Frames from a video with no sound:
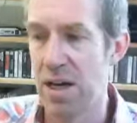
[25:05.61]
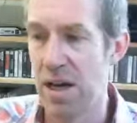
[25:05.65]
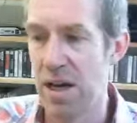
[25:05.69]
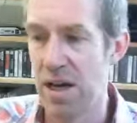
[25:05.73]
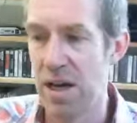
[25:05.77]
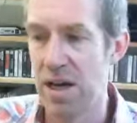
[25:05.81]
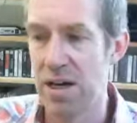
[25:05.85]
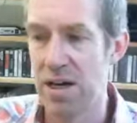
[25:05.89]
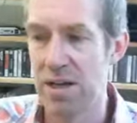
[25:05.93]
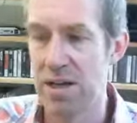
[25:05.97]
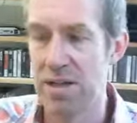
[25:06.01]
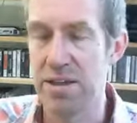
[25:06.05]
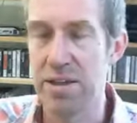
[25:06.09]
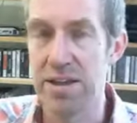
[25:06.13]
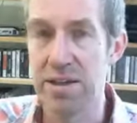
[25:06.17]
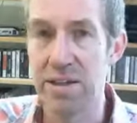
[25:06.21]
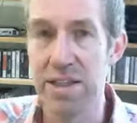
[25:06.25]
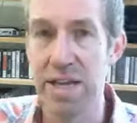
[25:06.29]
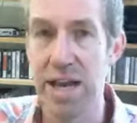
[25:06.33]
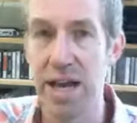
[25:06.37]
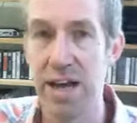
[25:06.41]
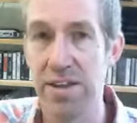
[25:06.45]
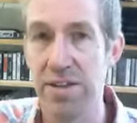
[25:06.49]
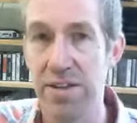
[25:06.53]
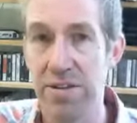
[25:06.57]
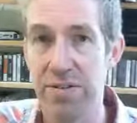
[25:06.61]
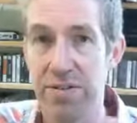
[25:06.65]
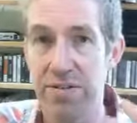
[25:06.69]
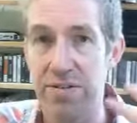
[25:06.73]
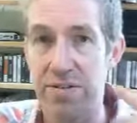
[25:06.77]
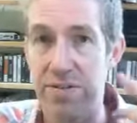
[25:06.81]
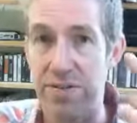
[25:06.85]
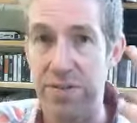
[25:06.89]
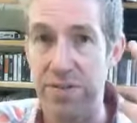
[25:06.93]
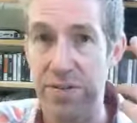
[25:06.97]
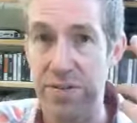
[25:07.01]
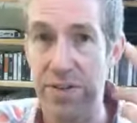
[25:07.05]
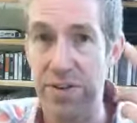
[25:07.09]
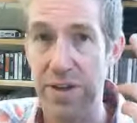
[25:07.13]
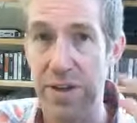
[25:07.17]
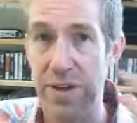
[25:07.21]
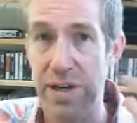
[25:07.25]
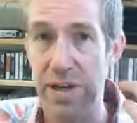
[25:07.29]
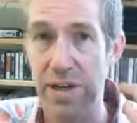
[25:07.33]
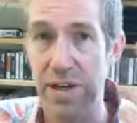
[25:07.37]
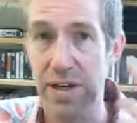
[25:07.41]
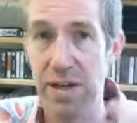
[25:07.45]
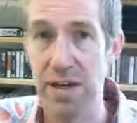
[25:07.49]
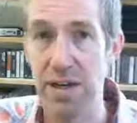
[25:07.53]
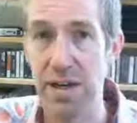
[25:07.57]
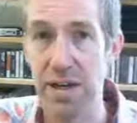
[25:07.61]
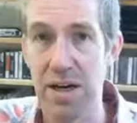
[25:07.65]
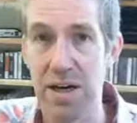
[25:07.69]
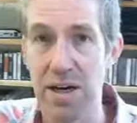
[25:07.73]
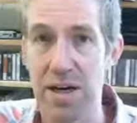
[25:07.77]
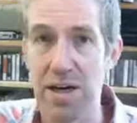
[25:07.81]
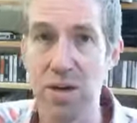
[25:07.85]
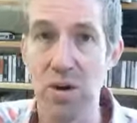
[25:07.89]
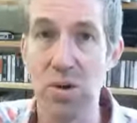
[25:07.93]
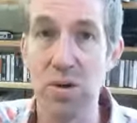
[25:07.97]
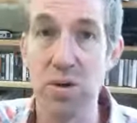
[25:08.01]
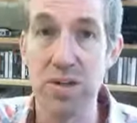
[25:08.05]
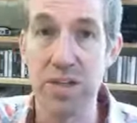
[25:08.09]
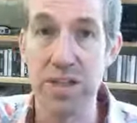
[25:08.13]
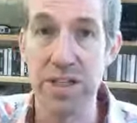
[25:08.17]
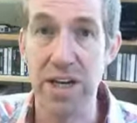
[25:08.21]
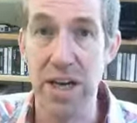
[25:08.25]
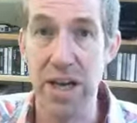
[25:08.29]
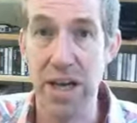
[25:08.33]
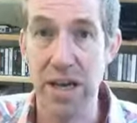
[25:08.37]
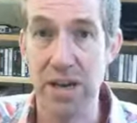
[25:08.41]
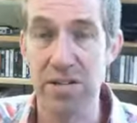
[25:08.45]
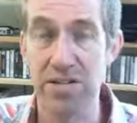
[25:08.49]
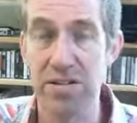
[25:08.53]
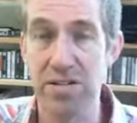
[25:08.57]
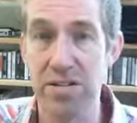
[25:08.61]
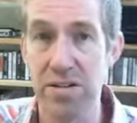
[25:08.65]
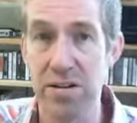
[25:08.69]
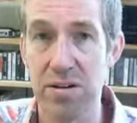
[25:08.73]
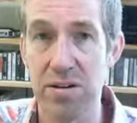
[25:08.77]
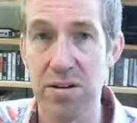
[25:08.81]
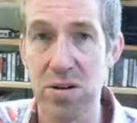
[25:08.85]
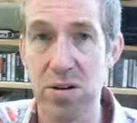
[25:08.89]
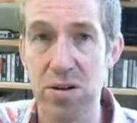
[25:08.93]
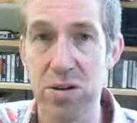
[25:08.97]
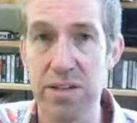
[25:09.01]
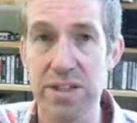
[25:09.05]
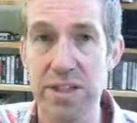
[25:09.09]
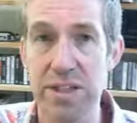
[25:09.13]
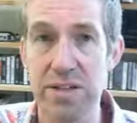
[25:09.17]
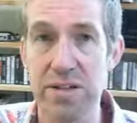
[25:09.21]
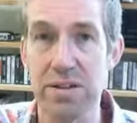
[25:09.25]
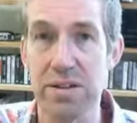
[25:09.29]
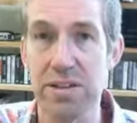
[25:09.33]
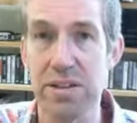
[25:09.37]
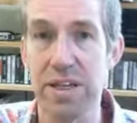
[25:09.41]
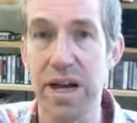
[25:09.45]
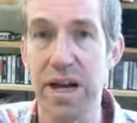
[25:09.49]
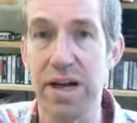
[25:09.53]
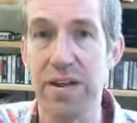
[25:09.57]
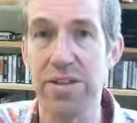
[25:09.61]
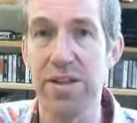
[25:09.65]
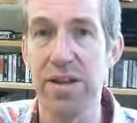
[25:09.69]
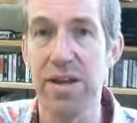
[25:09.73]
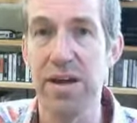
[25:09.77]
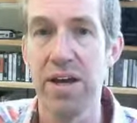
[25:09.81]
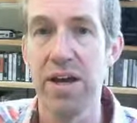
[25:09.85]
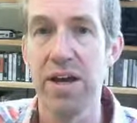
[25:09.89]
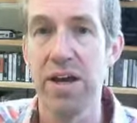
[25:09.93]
the death of the cortex, cortical death.